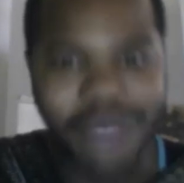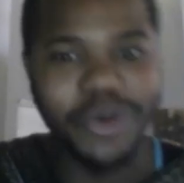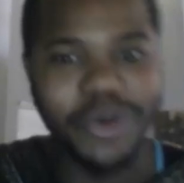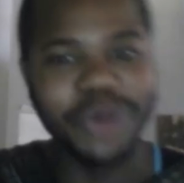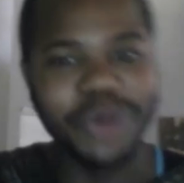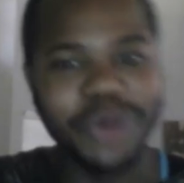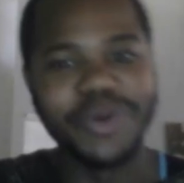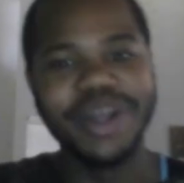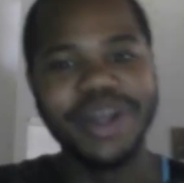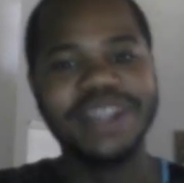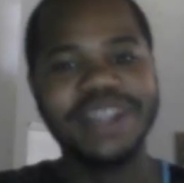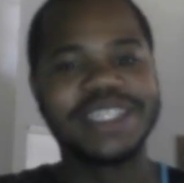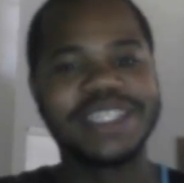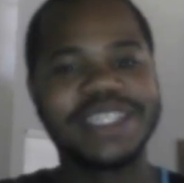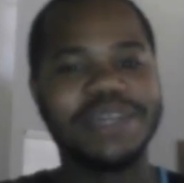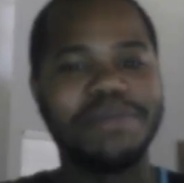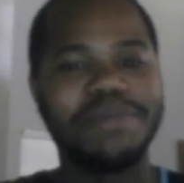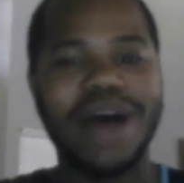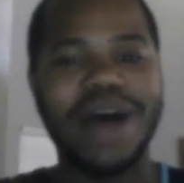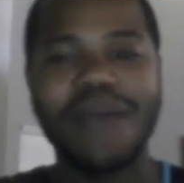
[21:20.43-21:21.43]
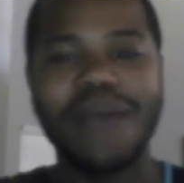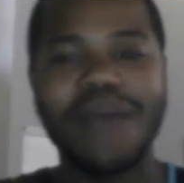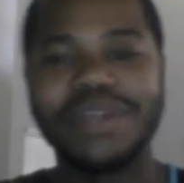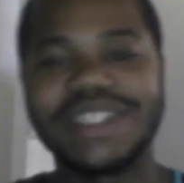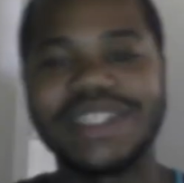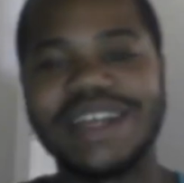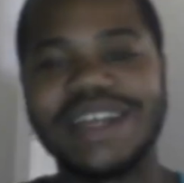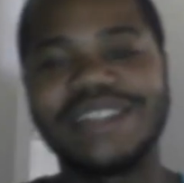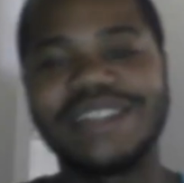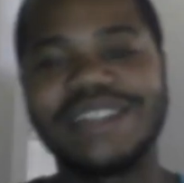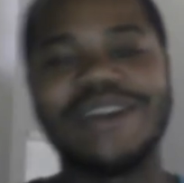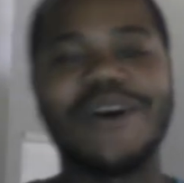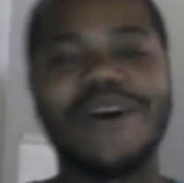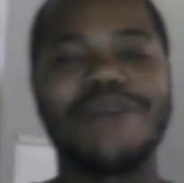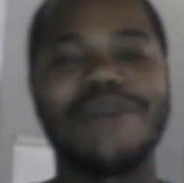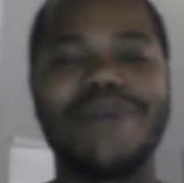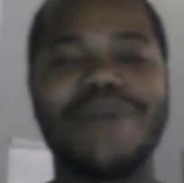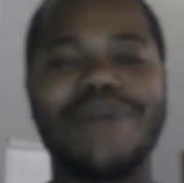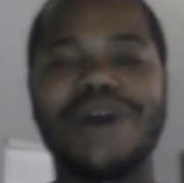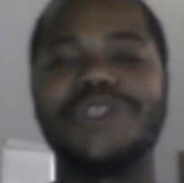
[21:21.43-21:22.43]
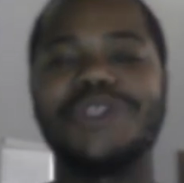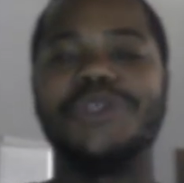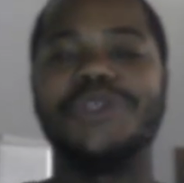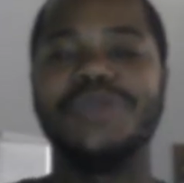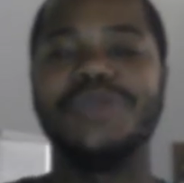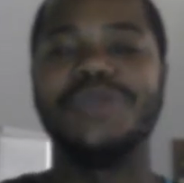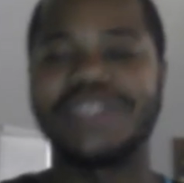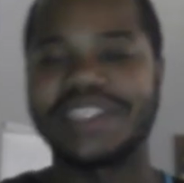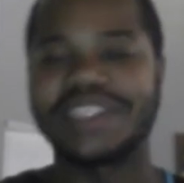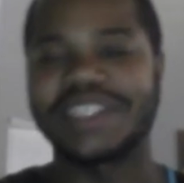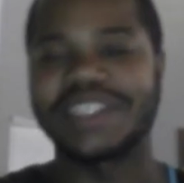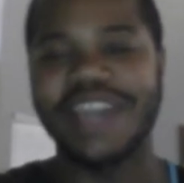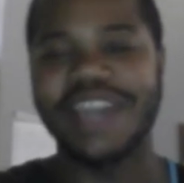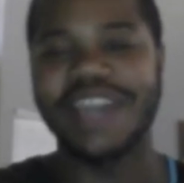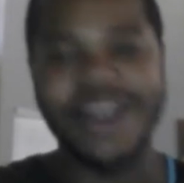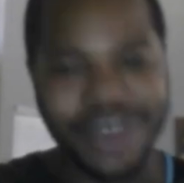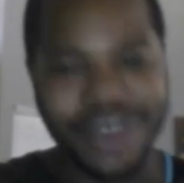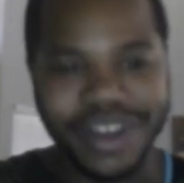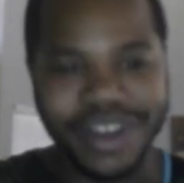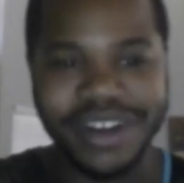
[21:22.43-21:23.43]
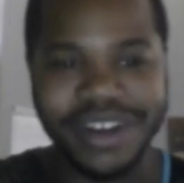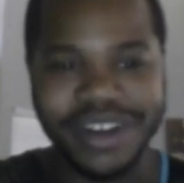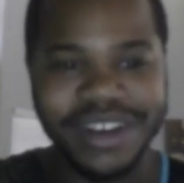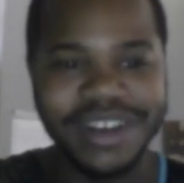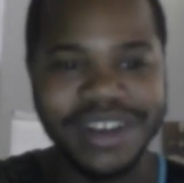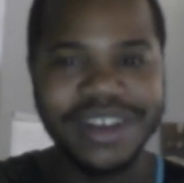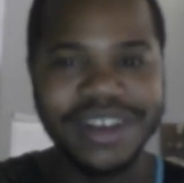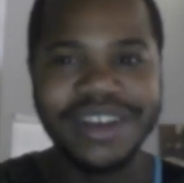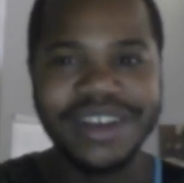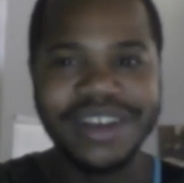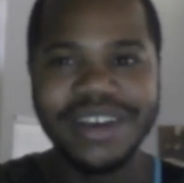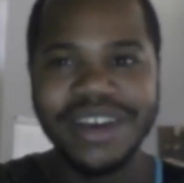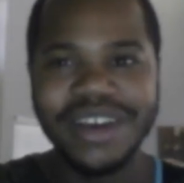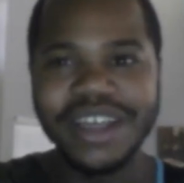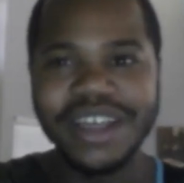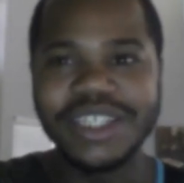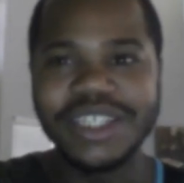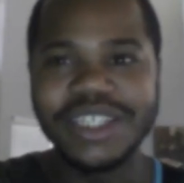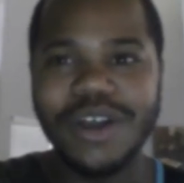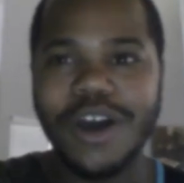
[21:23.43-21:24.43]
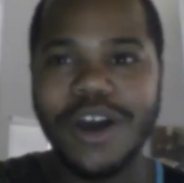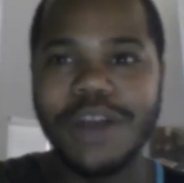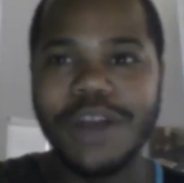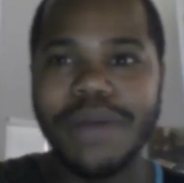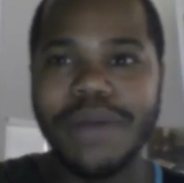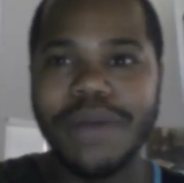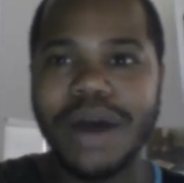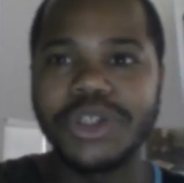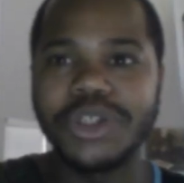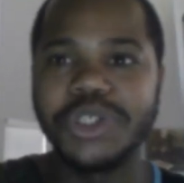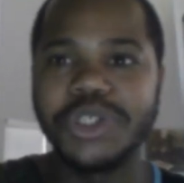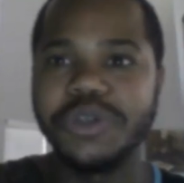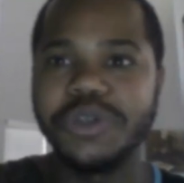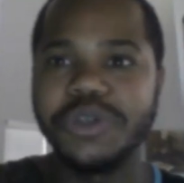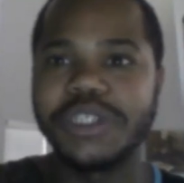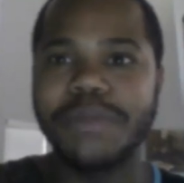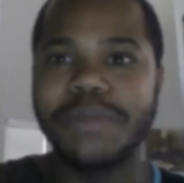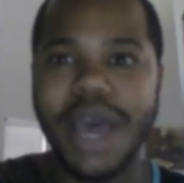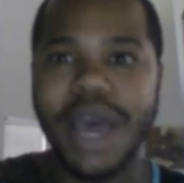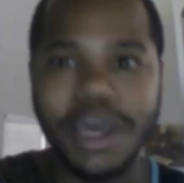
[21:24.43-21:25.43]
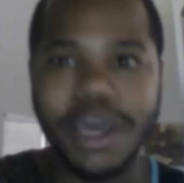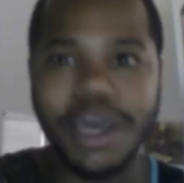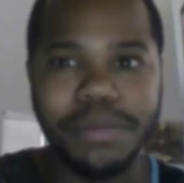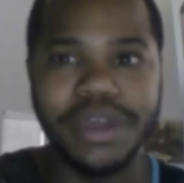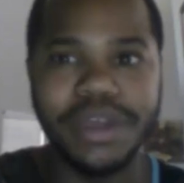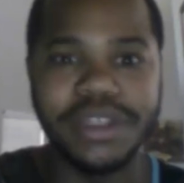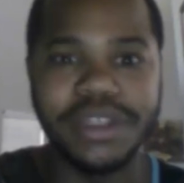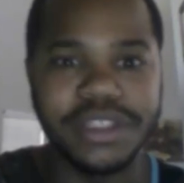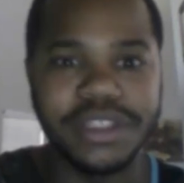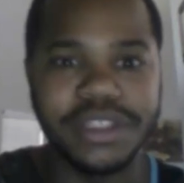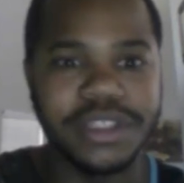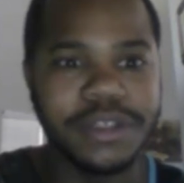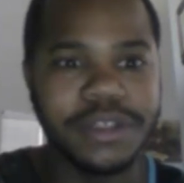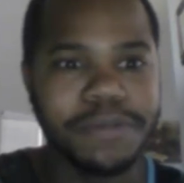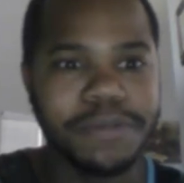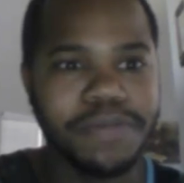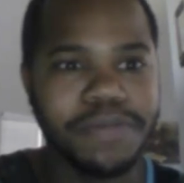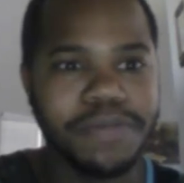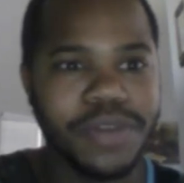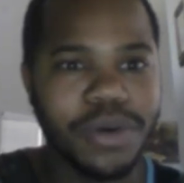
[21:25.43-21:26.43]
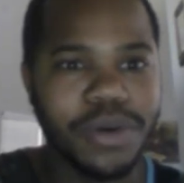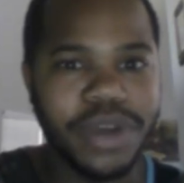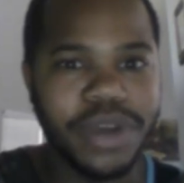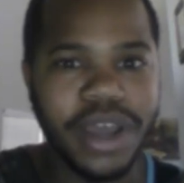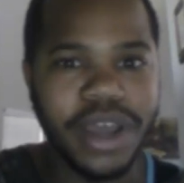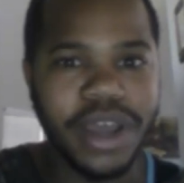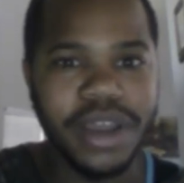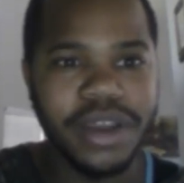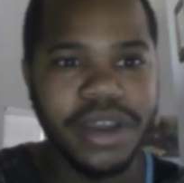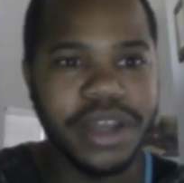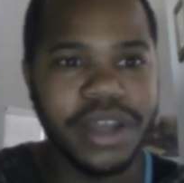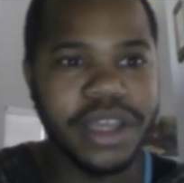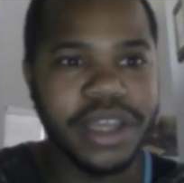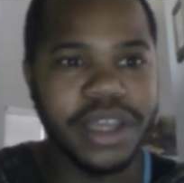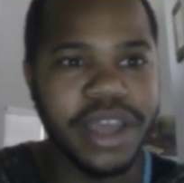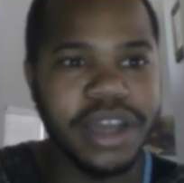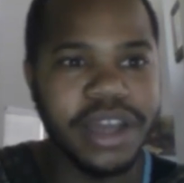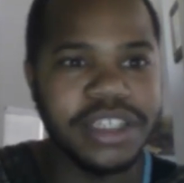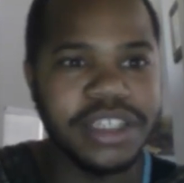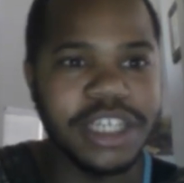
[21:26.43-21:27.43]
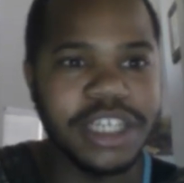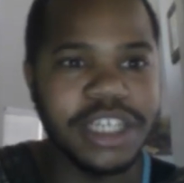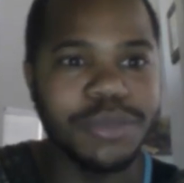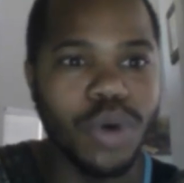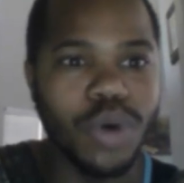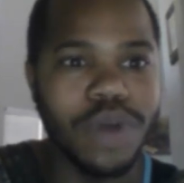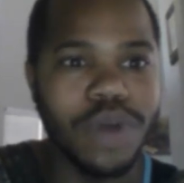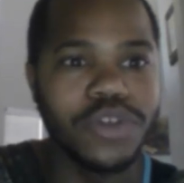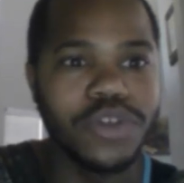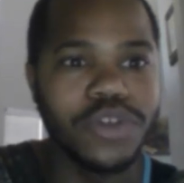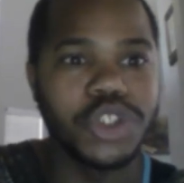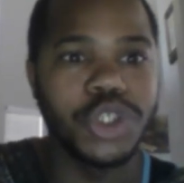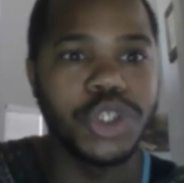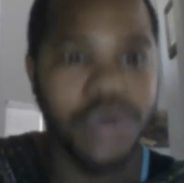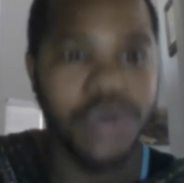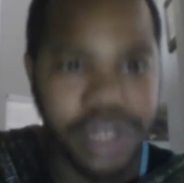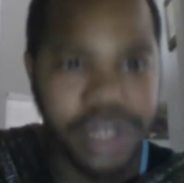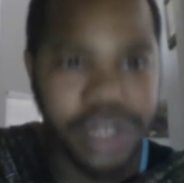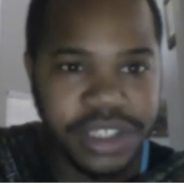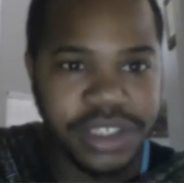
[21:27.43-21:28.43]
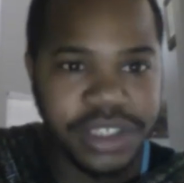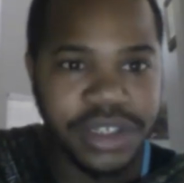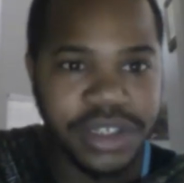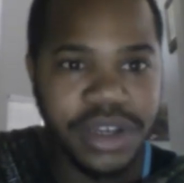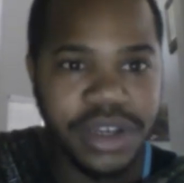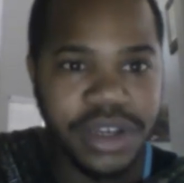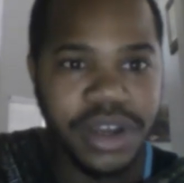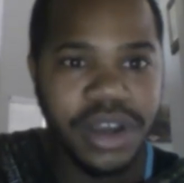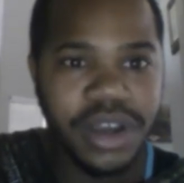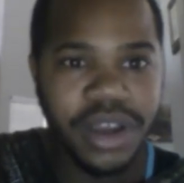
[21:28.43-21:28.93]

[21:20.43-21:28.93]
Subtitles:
And when you read this in the Bible, it's not talking about Judas Iscariot. It's talking about Judas Maccabees, okay? And again, it says, moreover, Judas